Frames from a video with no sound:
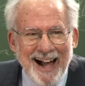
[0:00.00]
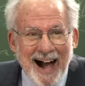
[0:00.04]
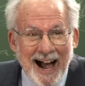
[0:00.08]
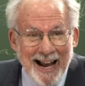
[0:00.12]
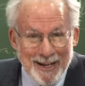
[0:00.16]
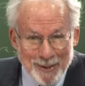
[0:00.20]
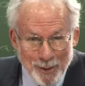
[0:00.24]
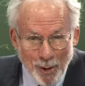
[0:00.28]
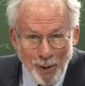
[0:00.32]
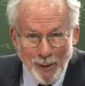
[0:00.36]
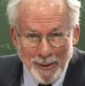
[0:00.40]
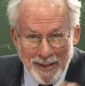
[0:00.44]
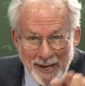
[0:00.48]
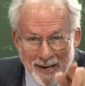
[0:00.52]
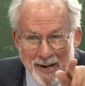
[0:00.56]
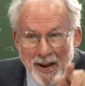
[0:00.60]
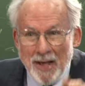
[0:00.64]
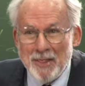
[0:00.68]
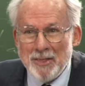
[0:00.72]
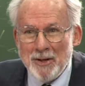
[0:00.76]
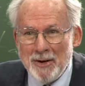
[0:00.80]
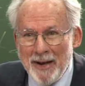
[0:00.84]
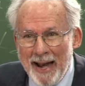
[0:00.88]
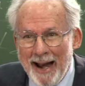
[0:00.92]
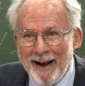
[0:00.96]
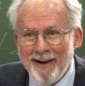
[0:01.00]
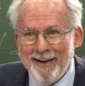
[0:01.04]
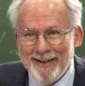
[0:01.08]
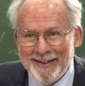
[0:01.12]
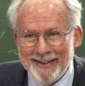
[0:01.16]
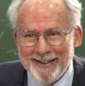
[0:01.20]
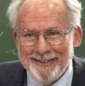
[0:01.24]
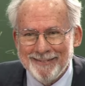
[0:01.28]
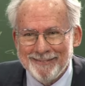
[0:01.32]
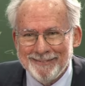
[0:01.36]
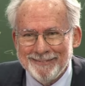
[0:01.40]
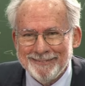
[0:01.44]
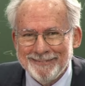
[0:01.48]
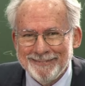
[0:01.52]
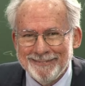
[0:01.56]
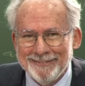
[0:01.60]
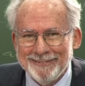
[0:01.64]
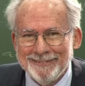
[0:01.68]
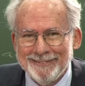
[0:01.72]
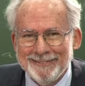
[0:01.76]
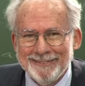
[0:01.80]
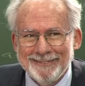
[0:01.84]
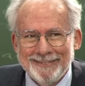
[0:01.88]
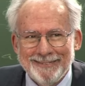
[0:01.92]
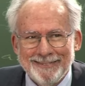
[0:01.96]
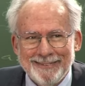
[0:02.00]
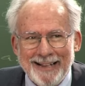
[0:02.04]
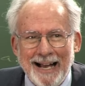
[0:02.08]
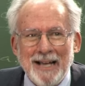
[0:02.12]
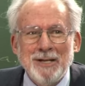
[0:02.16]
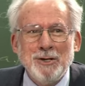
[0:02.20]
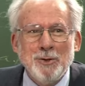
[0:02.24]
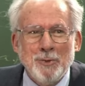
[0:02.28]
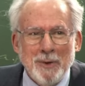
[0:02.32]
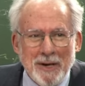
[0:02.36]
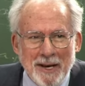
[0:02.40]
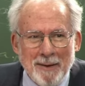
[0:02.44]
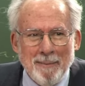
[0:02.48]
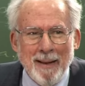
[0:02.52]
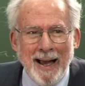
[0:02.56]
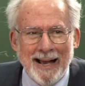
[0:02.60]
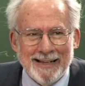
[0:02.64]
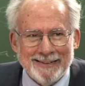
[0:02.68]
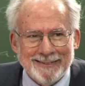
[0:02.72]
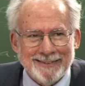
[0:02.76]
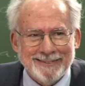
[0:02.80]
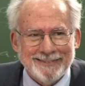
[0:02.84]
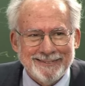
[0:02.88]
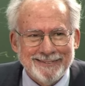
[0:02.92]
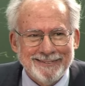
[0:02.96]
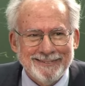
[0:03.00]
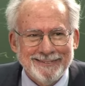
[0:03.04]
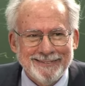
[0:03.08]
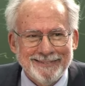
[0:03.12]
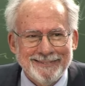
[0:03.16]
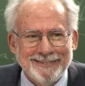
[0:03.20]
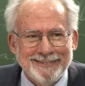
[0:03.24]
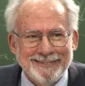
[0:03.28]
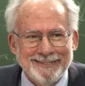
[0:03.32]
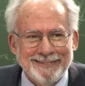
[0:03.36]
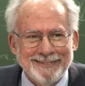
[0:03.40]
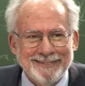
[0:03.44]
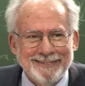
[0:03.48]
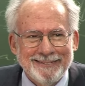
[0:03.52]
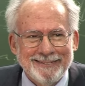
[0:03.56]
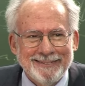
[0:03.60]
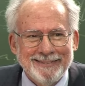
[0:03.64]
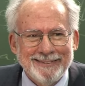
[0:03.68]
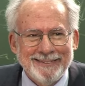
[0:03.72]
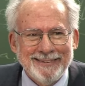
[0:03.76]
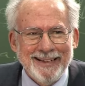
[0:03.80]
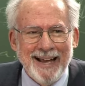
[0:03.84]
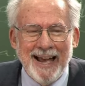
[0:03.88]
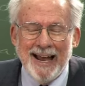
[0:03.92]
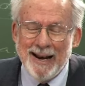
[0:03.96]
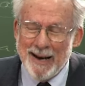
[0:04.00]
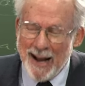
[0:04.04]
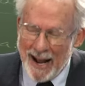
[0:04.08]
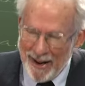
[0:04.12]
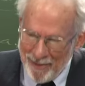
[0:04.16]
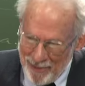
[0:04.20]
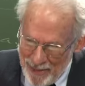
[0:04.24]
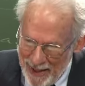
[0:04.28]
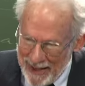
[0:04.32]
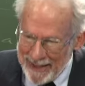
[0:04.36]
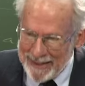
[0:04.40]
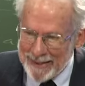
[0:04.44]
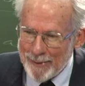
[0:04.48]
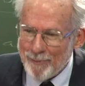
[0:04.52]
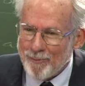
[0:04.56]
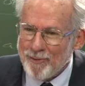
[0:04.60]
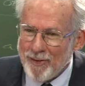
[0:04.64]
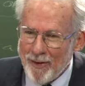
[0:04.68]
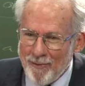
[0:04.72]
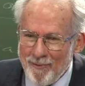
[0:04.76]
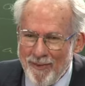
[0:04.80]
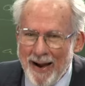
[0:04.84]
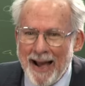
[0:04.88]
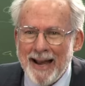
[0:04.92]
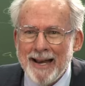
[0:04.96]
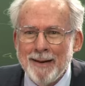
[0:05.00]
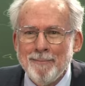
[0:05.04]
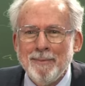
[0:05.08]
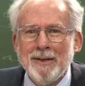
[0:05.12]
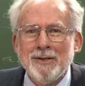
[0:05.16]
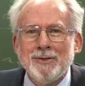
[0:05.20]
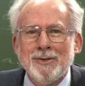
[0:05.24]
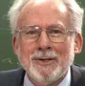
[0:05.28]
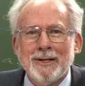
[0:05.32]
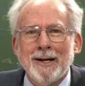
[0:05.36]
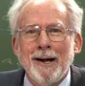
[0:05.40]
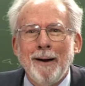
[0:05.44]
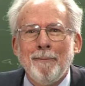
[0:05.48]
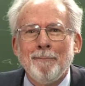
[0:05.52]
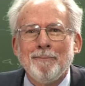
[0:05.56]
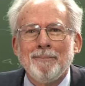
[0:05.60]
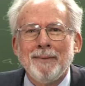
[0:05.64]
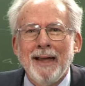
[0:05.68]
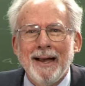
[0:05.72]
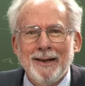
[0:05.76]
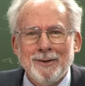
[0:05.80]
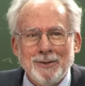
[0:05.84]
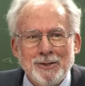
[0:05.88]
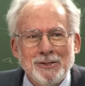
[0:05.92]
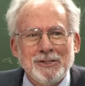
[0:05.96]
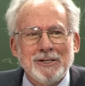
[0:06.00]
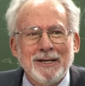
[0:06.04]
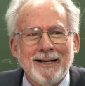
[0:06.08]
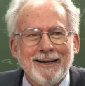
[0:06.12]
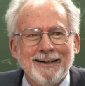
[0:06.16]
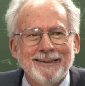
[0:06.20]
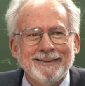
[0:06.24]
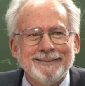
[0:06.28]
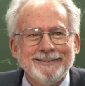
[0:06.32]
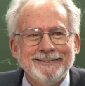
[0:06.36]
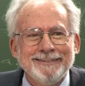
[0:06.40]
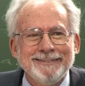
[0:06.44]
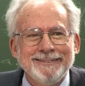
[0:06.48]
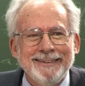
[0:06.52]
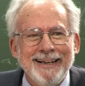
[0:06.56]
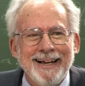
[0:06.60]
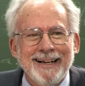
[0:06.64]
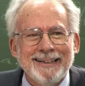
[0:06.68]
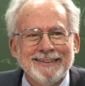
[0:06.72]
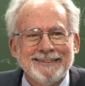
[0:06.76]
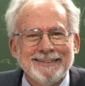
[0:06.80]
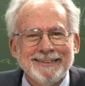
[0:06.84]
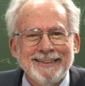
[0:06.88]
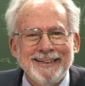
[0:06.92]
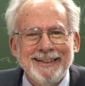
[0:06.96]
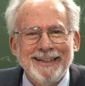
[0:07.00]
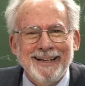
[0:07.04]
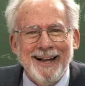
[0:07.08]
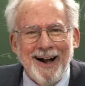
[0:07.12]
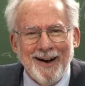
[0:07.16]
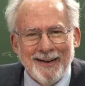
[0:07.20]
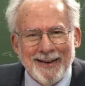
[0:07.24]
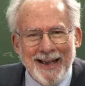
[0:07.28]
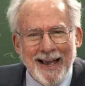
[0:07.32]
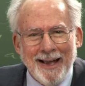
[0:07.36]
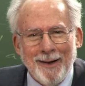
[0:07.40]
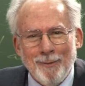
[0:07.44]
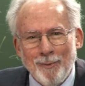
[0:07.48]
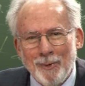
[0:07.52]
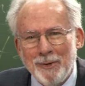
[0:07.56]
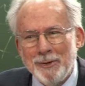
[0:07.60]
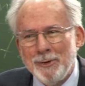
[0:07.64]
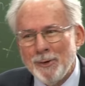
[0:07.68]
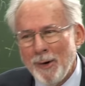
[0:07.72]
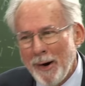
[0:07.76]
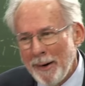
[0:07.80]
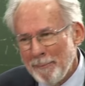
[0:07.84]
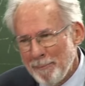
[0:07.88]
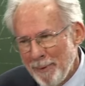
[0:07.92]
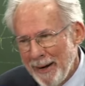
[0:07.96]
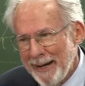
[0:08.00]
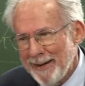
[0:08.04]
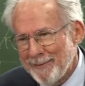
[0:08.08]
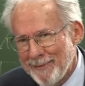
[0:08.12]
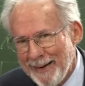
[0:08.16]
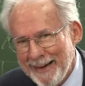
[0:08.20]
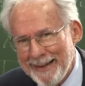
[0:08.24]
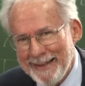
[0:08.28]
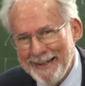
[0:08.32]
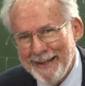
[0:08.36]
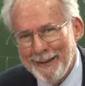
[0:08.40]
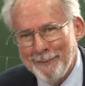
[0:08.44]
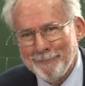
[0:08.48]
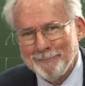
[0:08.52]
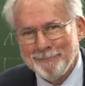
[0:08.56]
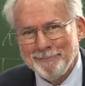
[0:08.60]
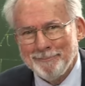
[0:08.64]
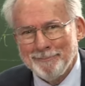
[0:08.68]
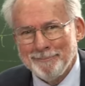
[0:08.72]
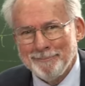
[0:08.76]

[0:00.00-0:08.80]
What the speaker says: I told another narrative, as you would imagine. And I thank them for inviting me to come and to share. Yes. Okay, we'll do our break right now.